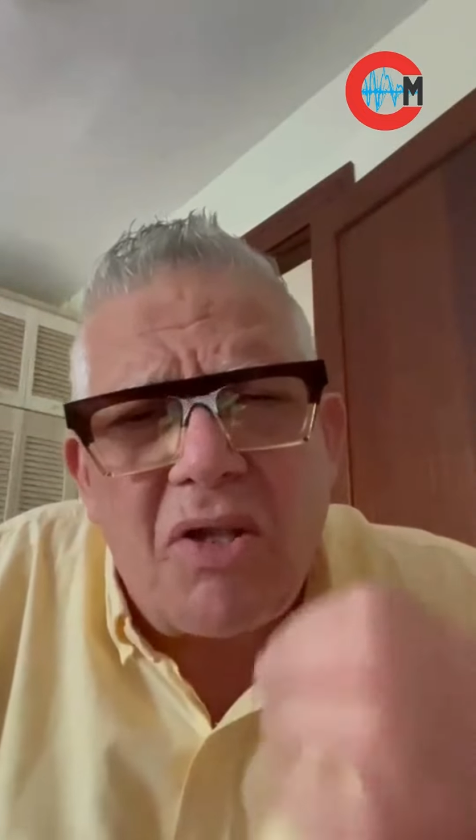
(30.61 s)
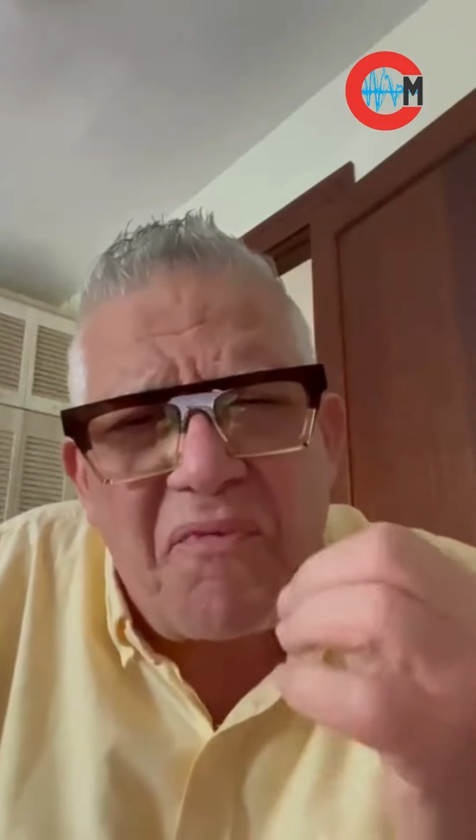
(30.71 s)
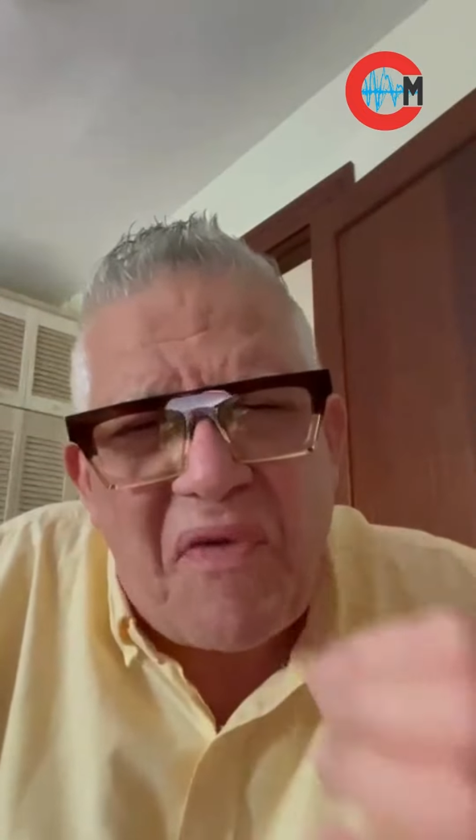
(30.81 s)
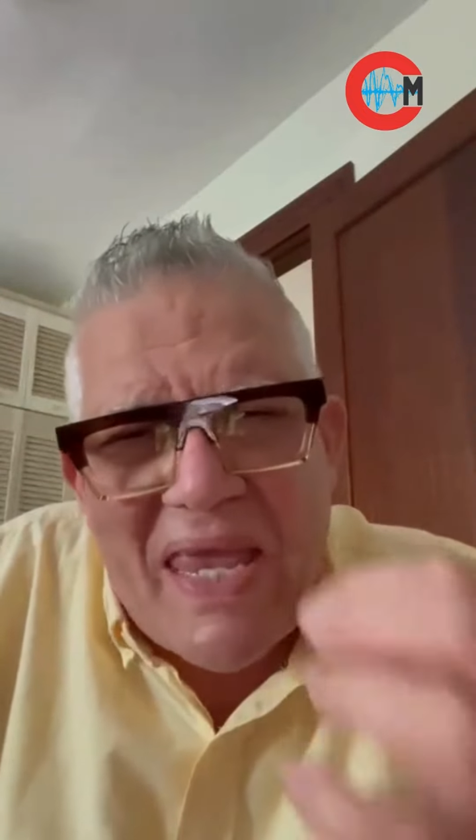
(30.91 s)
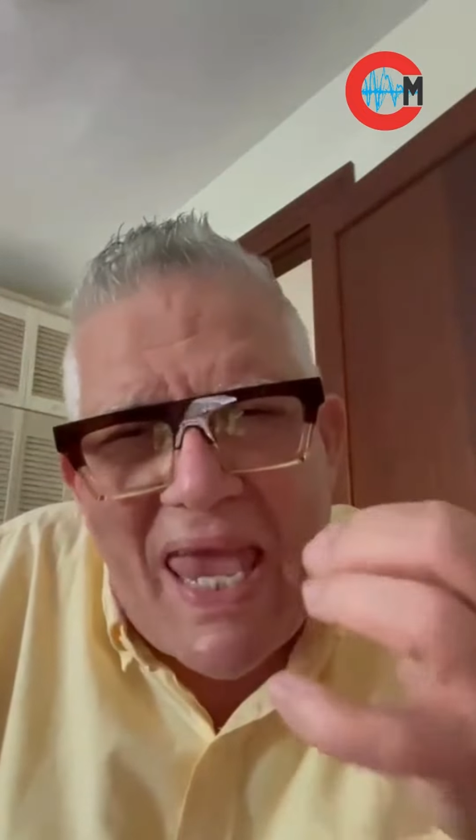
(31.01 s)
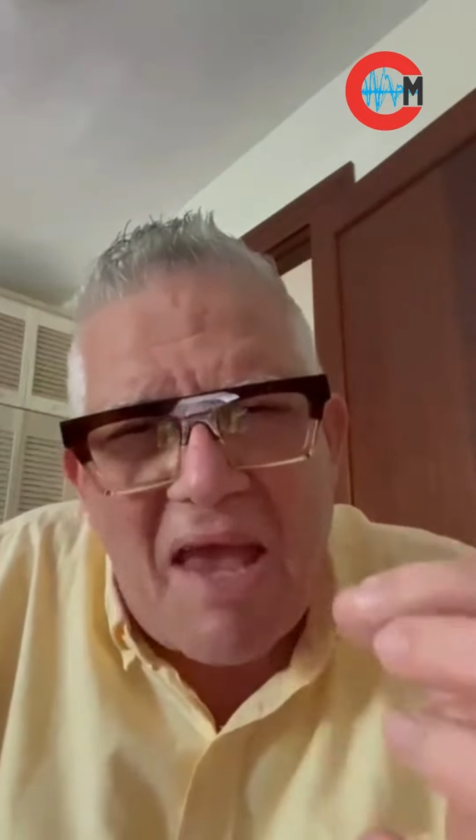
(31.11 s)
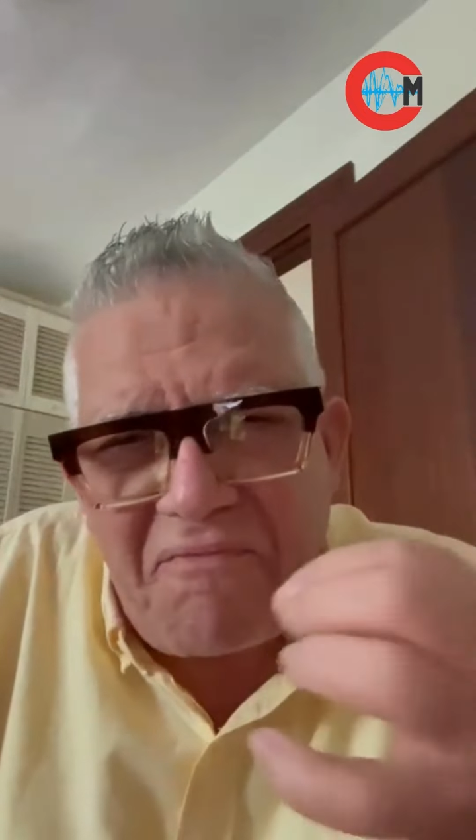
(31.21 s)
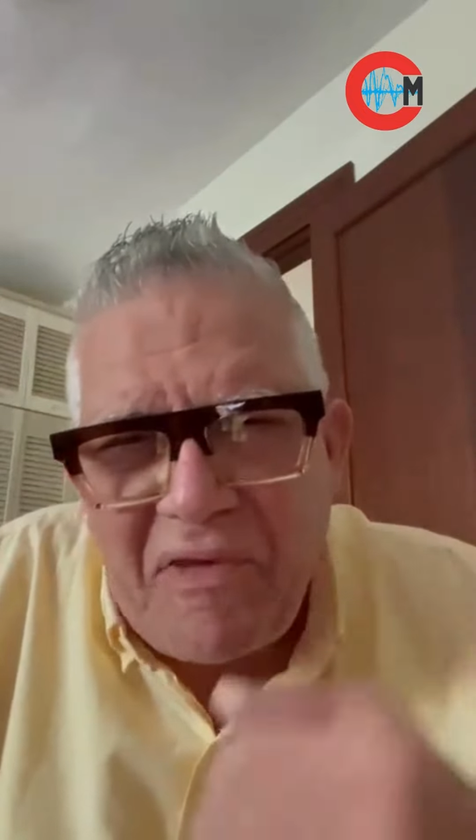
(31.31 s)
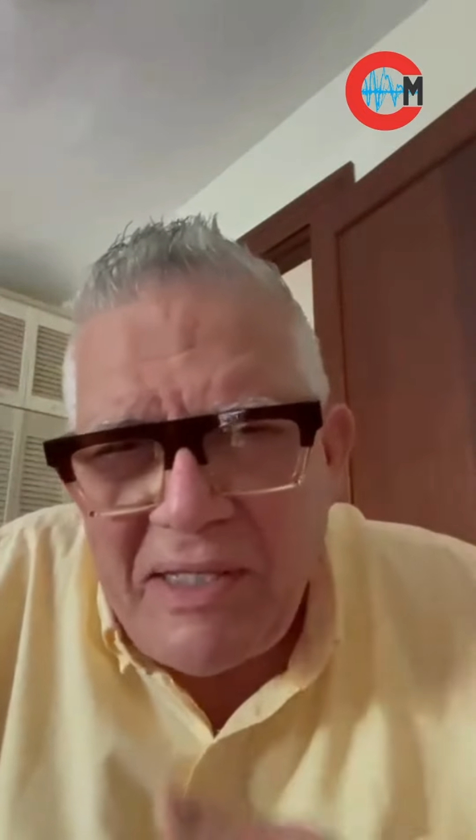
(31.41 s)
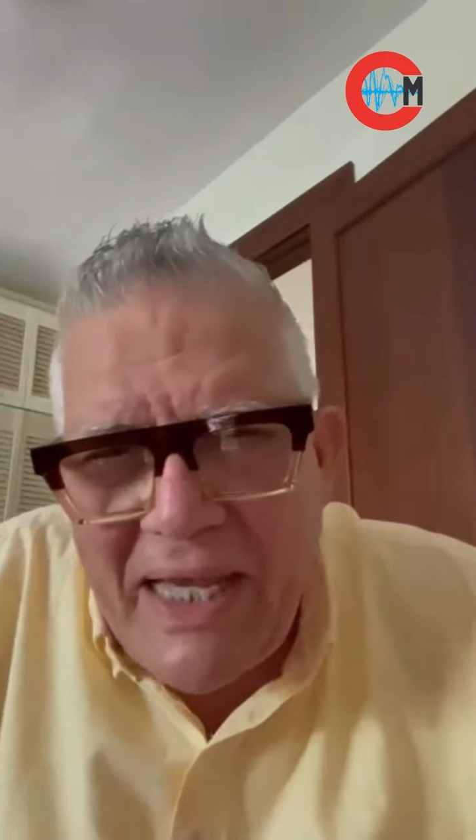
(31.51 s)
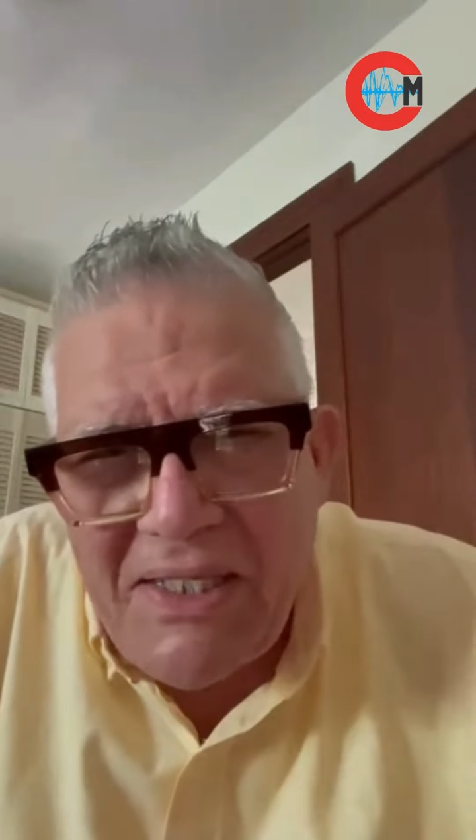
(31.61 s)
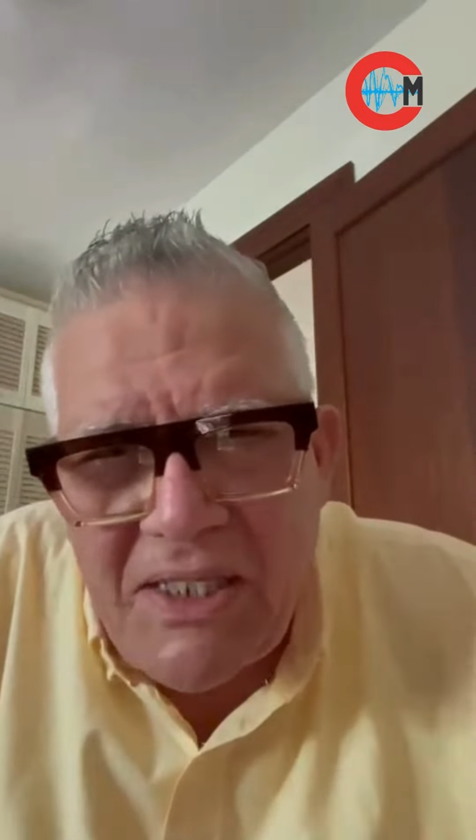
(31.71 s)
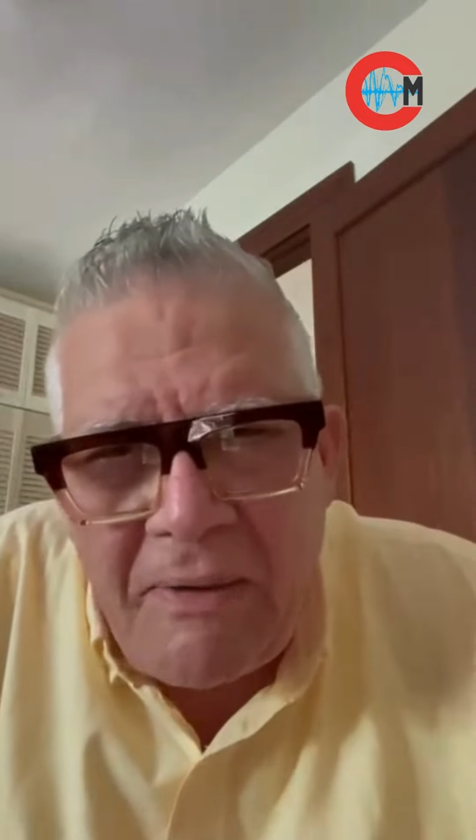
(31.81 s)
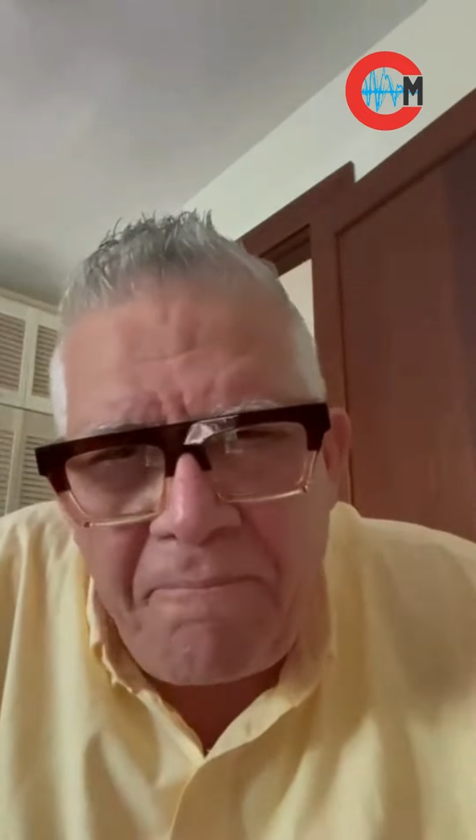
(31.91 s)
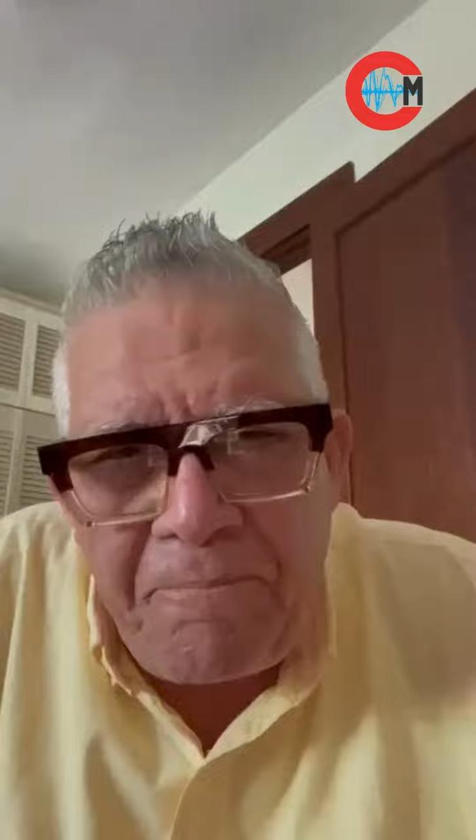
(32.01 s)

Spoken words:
of forgetfulness,